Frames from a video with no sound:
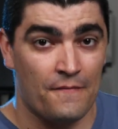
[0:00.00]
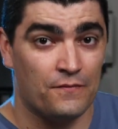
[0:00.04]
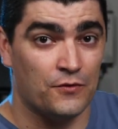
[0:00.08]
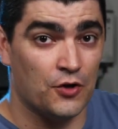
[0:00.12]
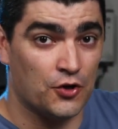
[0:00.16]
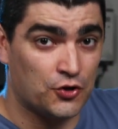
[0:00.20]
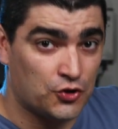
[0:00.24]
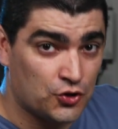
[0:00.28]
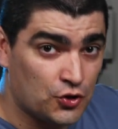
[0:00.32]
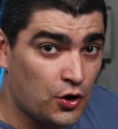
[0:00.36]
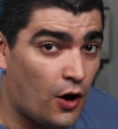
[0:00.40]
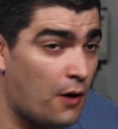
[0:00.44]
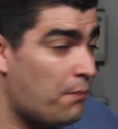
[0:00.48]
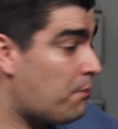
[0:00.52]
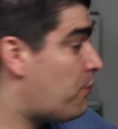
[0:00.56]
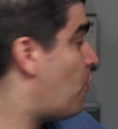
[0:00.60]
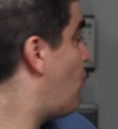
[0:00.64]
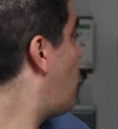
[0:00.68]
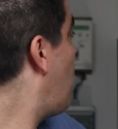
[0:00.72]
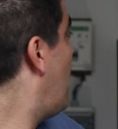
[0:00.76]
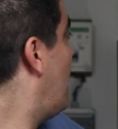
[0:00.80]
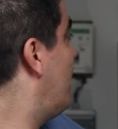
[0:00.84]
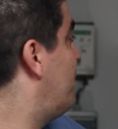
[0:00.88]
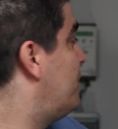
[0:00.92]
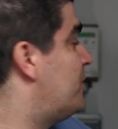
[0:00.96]
The top
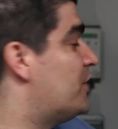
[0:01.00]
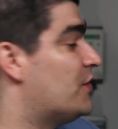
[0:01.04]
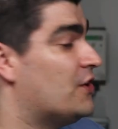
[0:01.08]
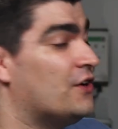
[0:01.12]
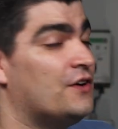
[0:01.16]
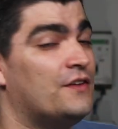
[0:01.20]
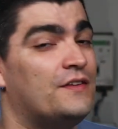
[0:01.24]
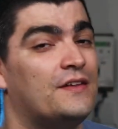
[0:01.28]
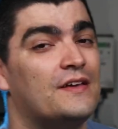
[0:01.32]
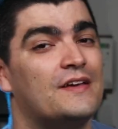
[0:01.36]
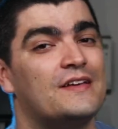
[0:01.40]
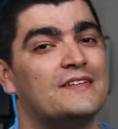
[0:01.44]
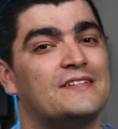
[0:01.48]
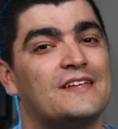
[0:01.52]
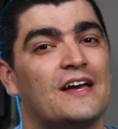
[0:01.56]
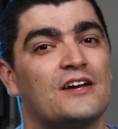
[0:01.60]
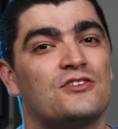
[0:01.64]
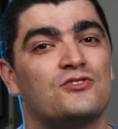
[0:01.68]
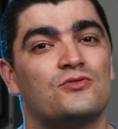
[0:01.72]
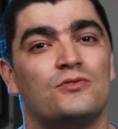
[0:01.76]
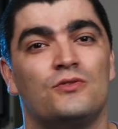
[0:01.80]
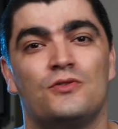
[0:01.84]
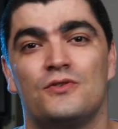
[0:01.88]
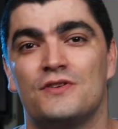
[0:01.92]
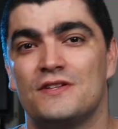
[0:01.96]
1/3 is
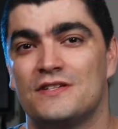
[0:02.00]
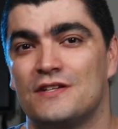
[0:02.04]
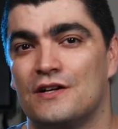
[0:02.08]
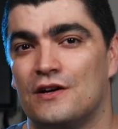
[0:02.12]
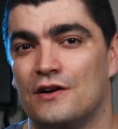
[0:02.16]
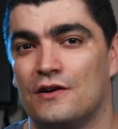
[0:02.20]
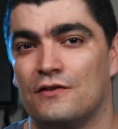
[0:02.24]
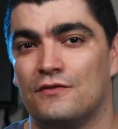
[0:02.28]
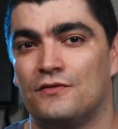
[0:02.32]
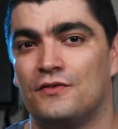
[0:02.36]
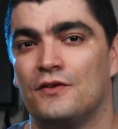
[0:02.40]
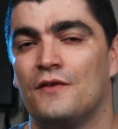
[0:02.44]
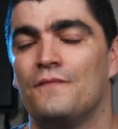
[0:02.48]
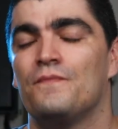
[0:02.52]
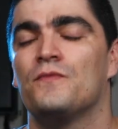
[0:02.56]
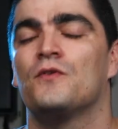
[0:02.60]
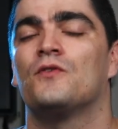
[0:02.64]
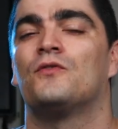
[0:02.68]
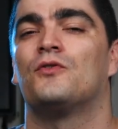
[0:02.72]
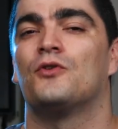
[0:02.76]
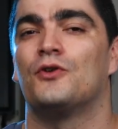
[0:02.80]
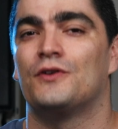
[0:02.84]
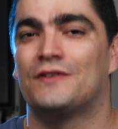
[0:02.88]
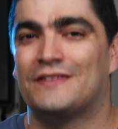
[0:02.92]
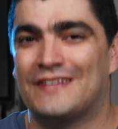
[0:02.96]
actually reserved
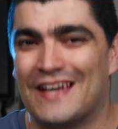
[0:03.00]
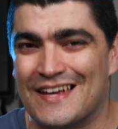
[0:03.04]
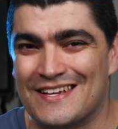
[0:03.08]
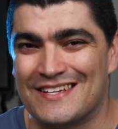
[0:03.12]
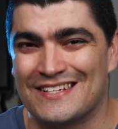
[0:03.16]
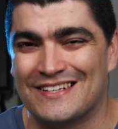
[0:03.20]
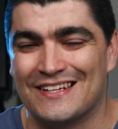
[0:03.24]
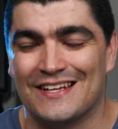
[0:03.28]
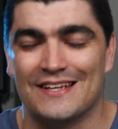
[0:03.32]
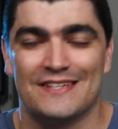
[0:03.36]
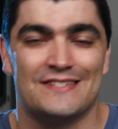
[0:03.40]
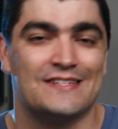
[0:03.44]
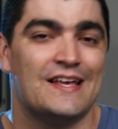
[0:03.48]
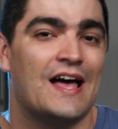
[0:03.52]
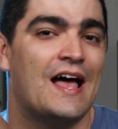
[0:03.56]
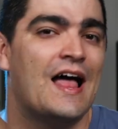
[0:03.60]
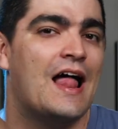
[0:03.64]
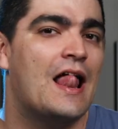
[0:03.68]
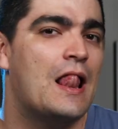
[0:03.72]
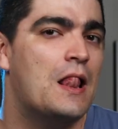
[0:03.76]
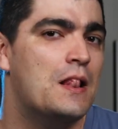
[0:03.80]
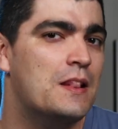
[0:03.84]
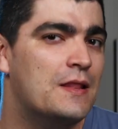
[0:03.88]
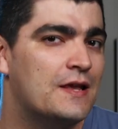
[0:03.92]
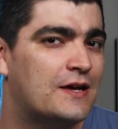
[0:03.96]
for Tesla's
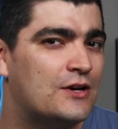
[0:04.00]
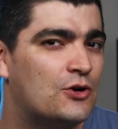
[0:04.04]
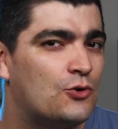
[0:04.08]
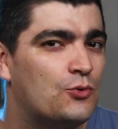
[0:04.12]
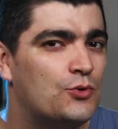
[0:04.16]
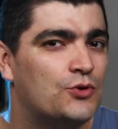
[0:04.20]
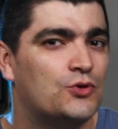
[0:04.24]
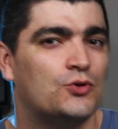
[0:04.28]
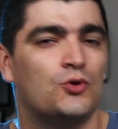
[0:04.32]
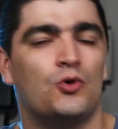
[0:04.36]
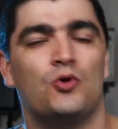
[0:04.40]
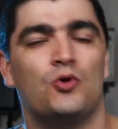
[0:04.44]
liquid